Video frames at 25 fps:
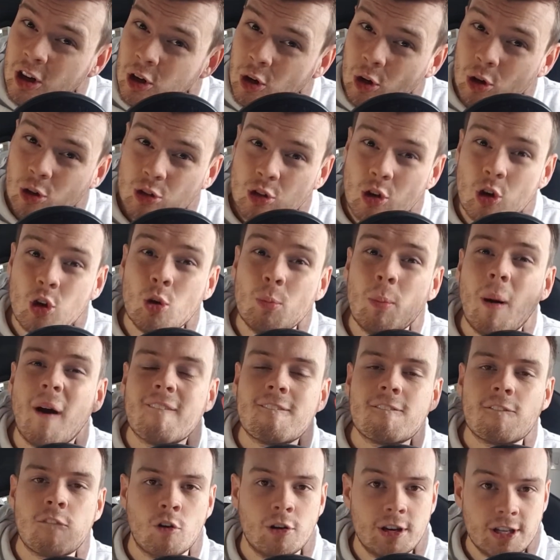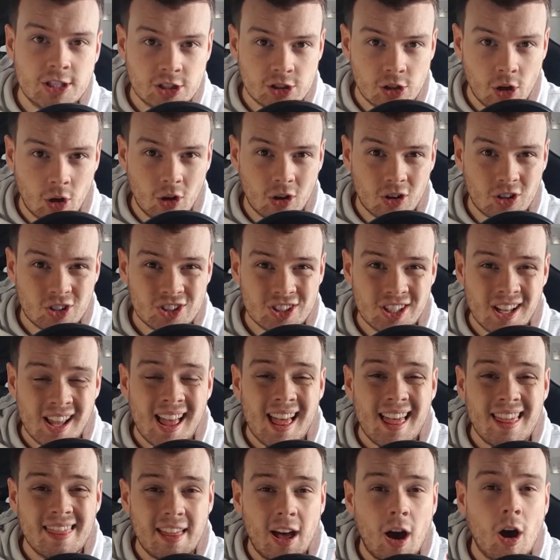not two, but three stocks
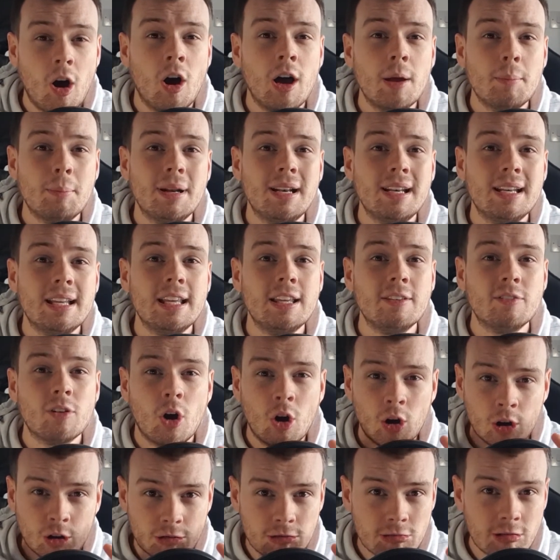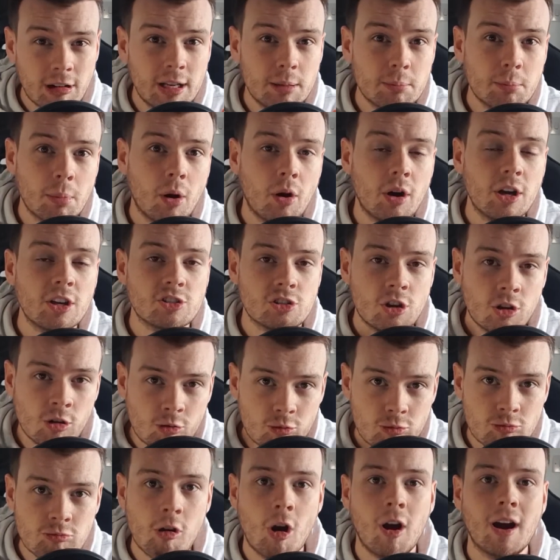that I believe are great buys
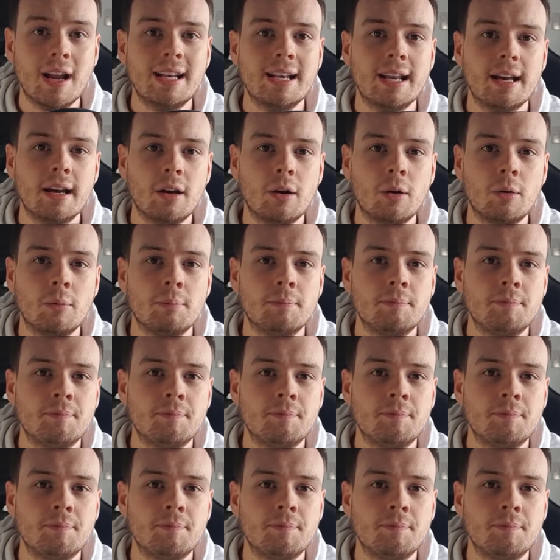right now.